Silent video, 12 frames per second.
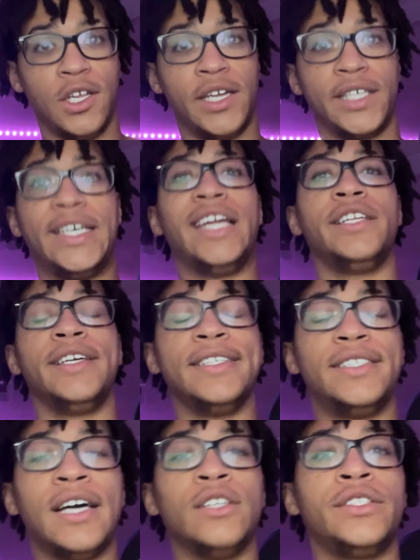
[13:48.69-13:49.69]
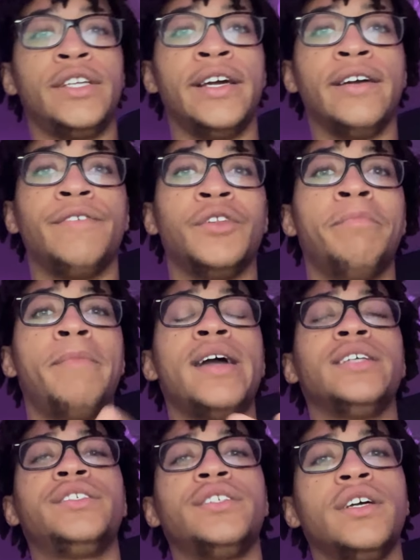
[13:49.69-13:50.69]
a lot of candidates out there for the
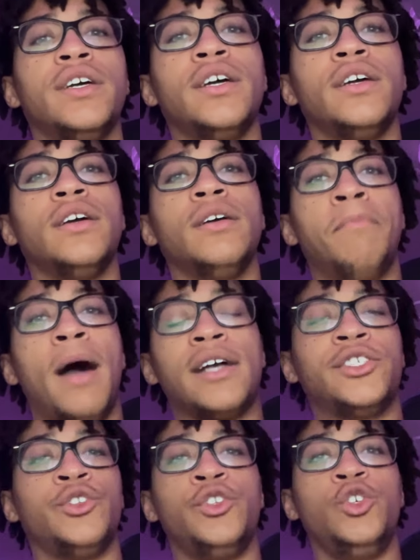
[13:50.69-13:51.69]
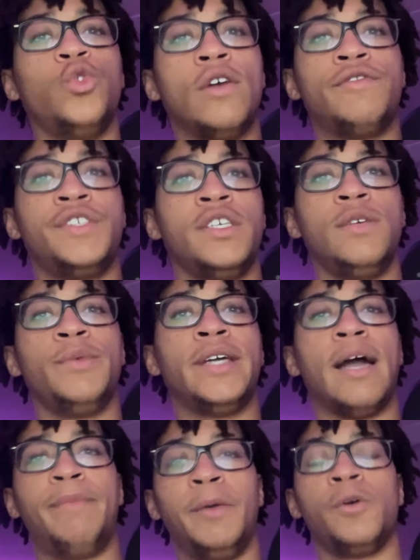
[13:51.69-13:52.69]
best boxer in the UFC. We
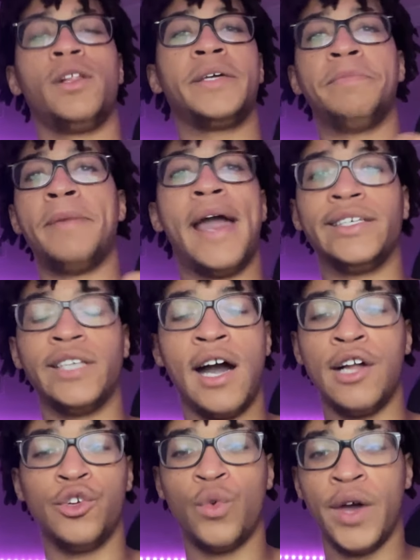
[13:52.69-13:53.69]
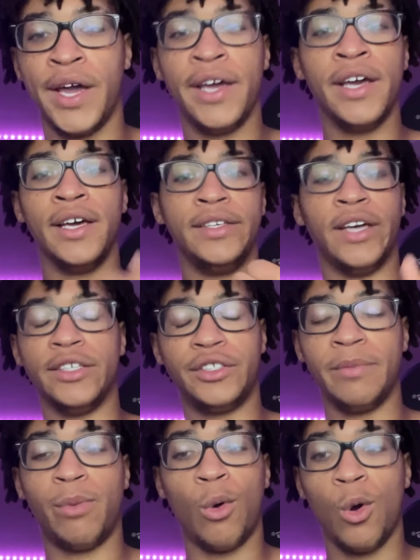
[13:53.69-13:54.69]
got people like Max Holloway,
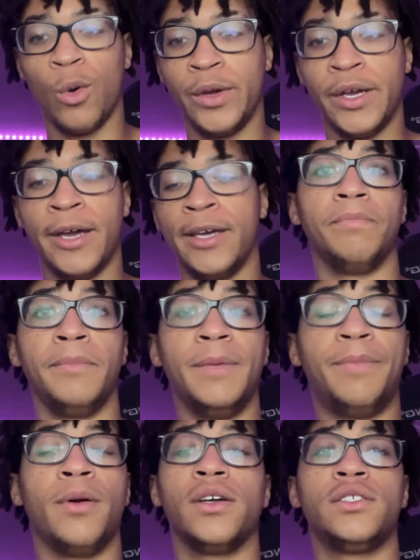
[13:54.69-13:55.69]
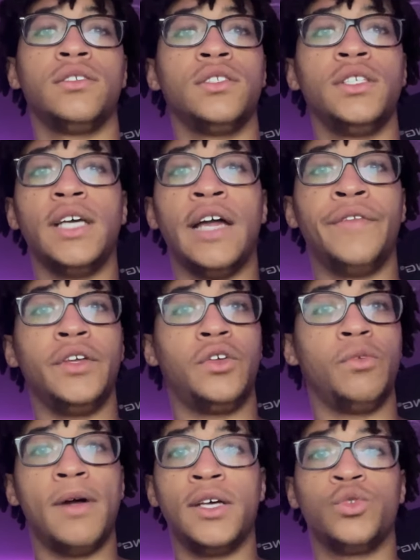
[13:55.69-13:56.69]
Dustin Poirier. Me personally, I think
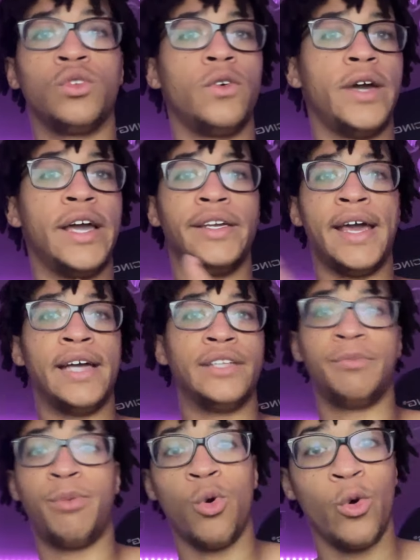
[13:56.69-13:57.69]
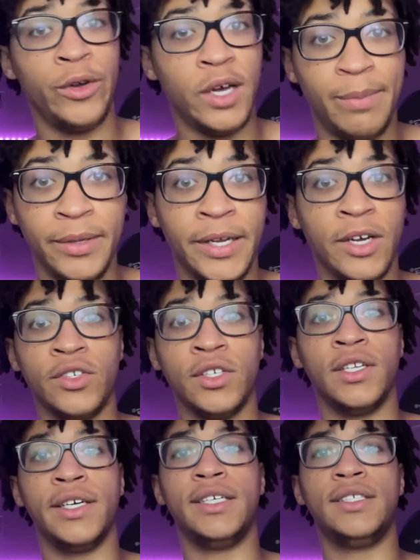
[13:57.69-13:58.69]
you might as well go ahead and add Topuria up in there on the
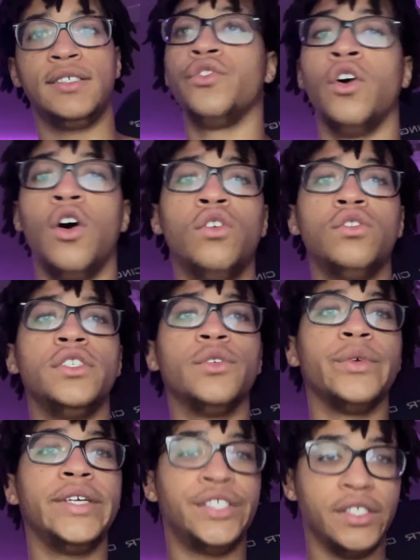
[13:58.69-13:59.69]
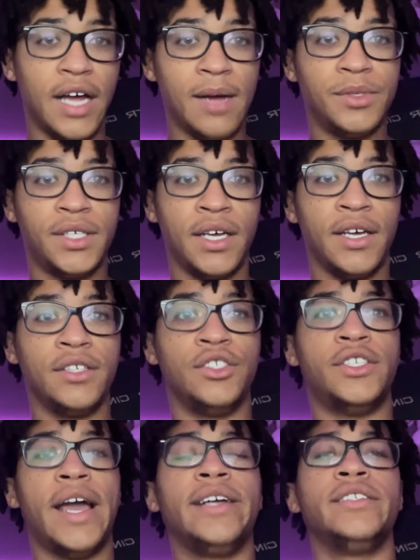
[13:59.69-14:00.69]
list. The only reason I'm saying
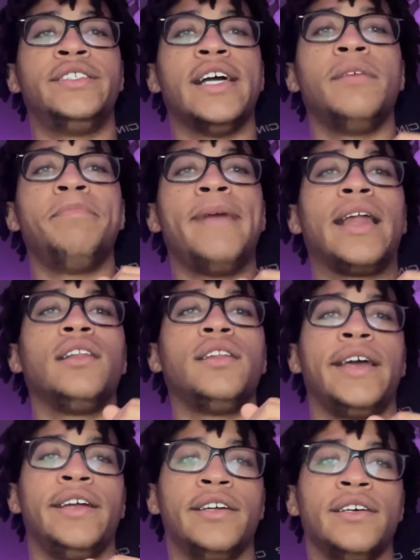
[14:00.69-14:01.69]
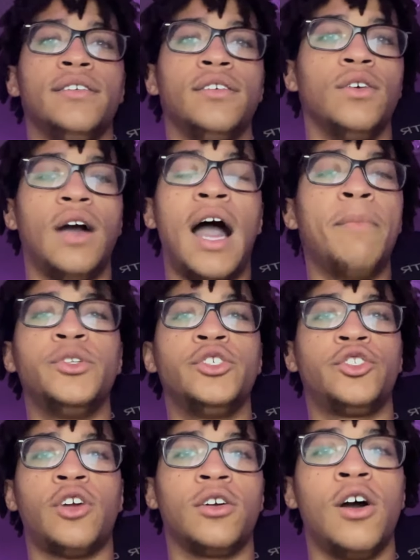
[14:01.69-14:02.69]
Jack Della Maddalena I'm gonna
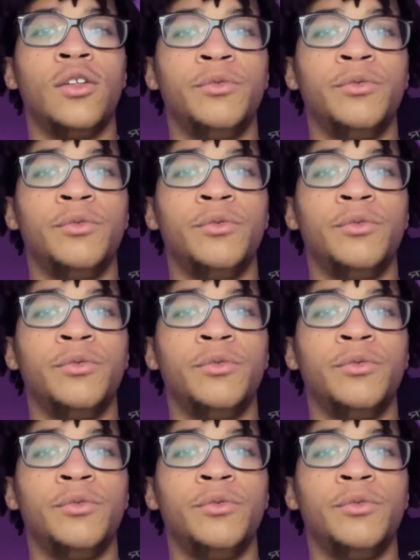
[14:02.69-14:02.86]
just start calling